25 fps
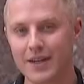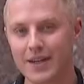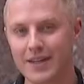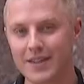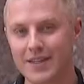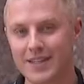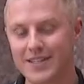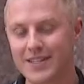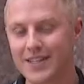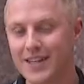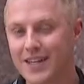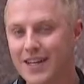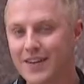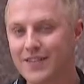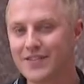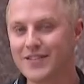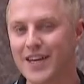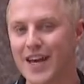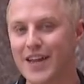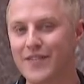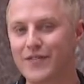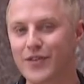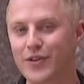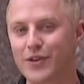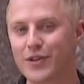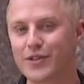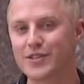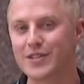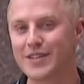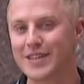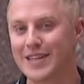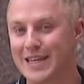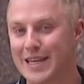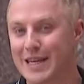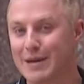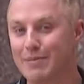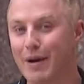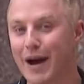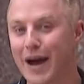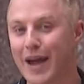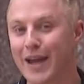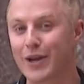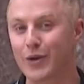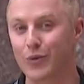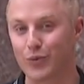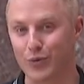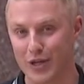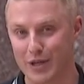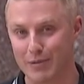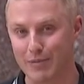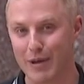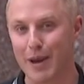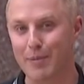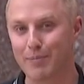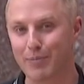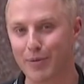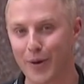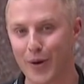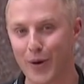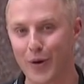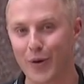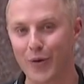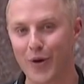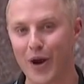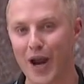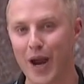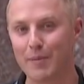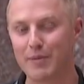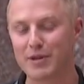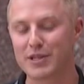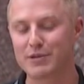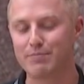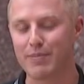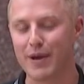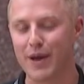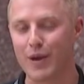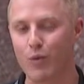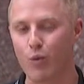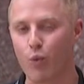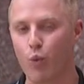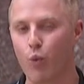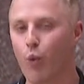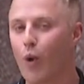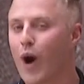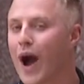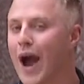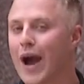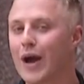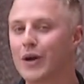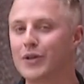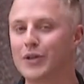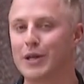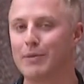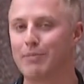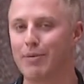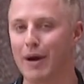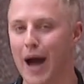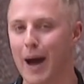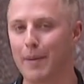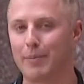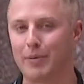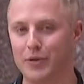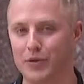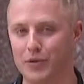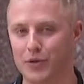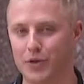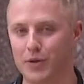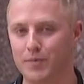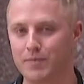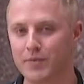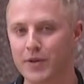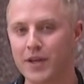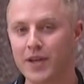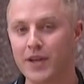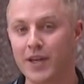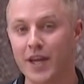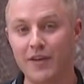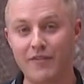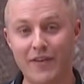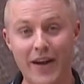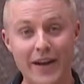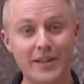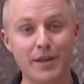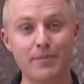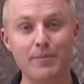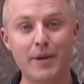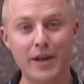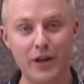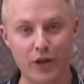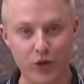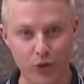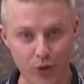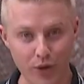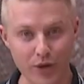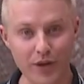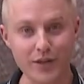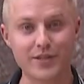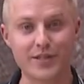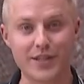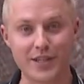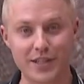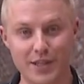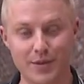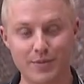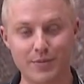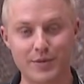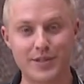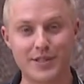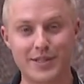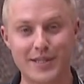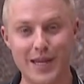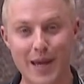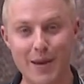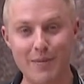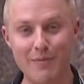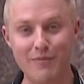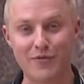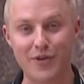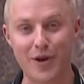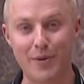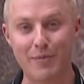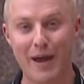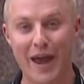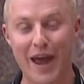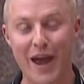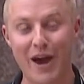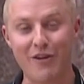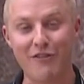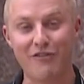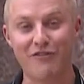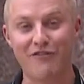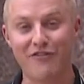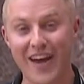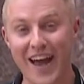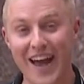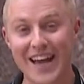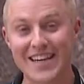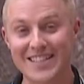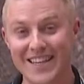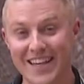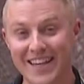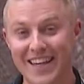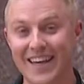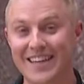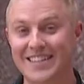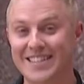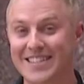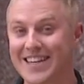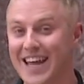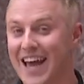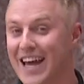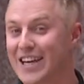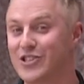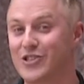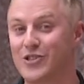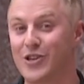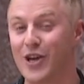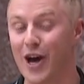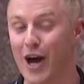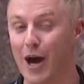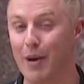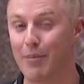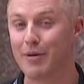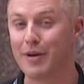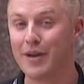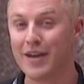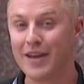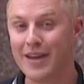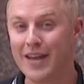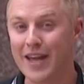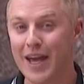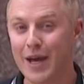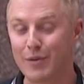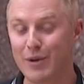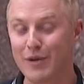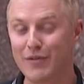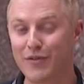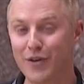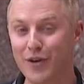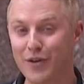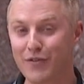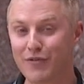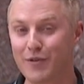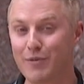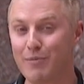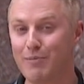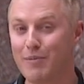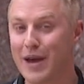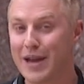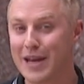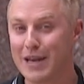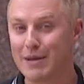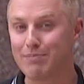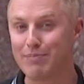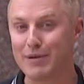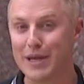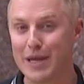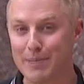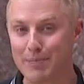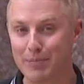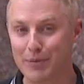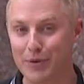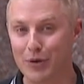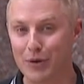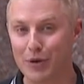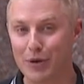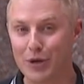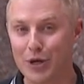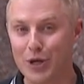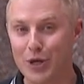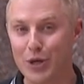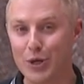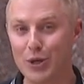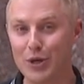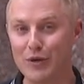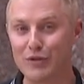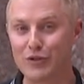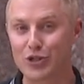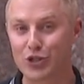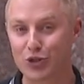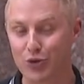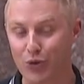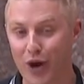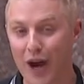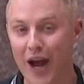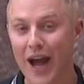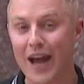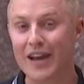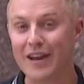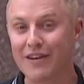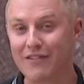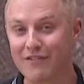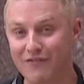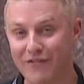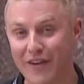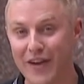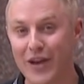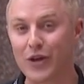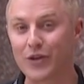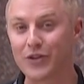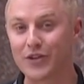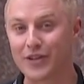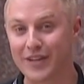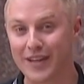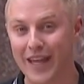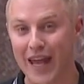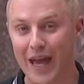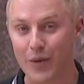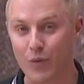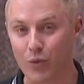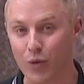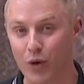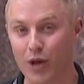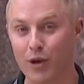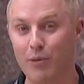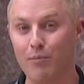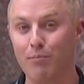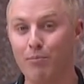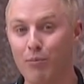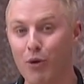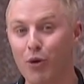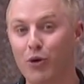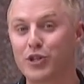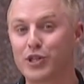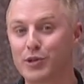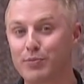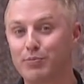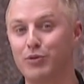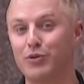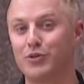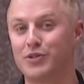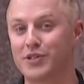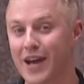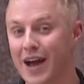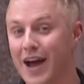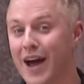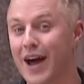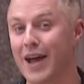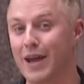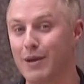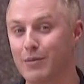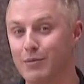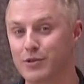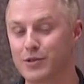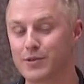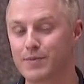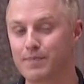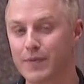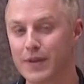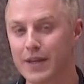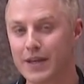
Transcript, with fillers: The City of Denver's e-bike rebate program has been wildly popular. In fact, the main criticisms stem from how fast they get snatched up. We've heard from many people who have tried and failed to get one multiple times.